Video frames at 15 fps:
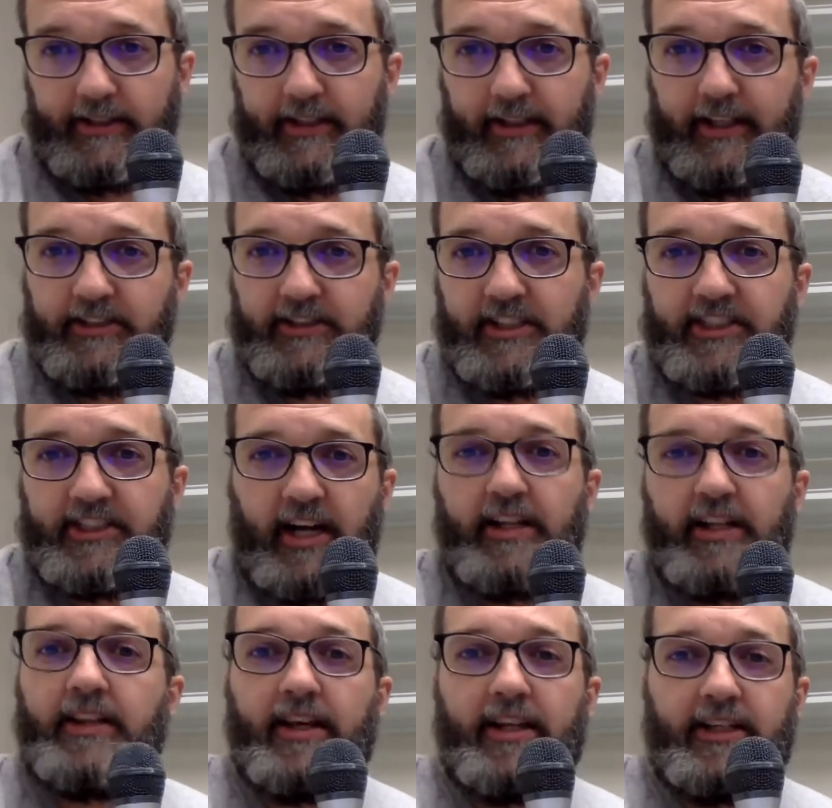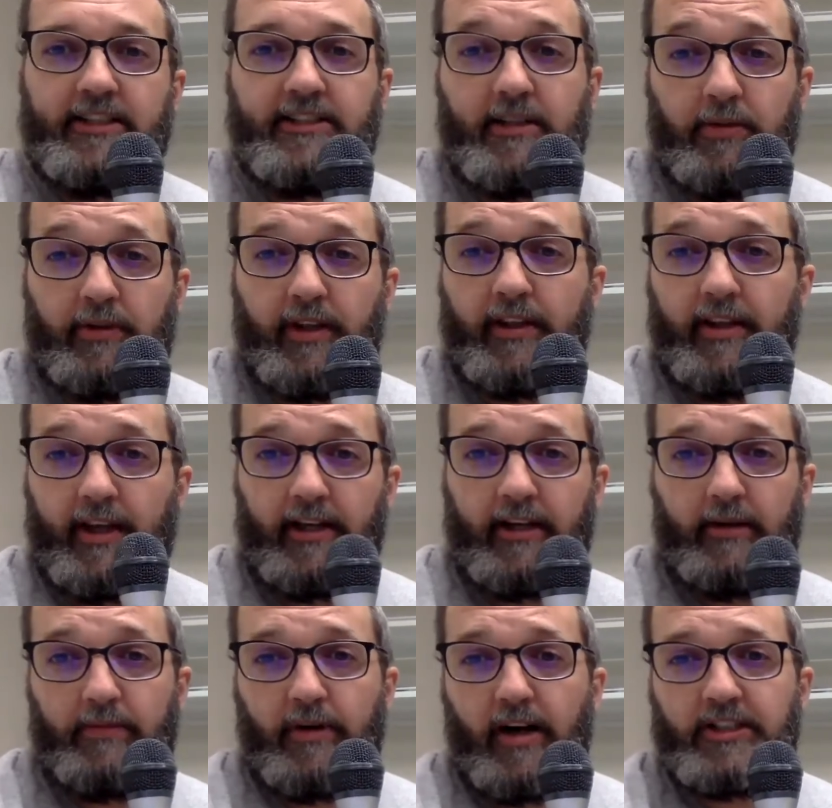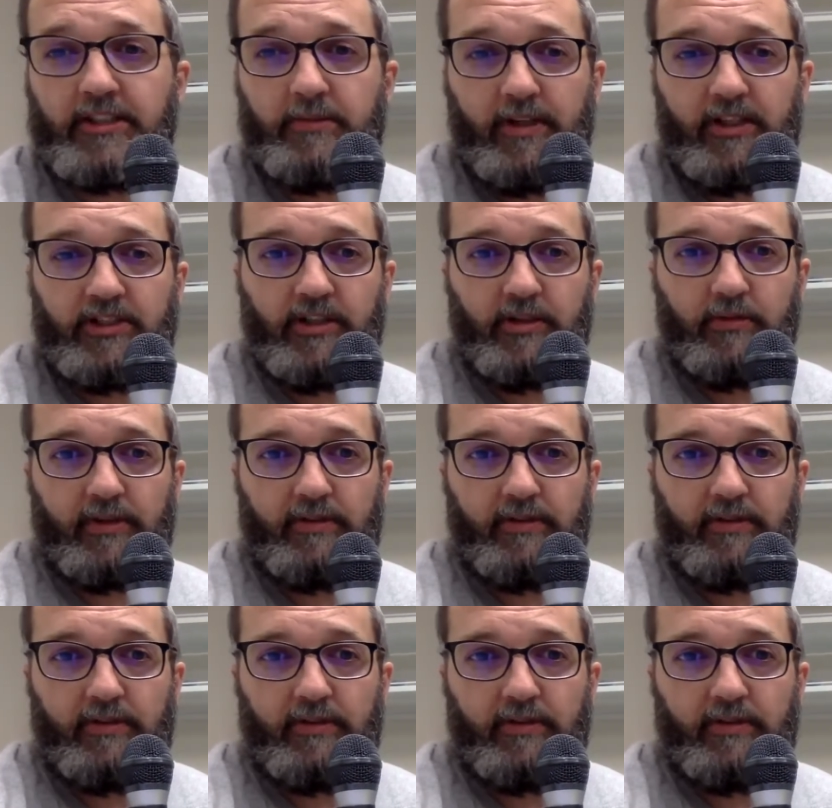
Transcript: There's the sine theta is equal to theta approximation that we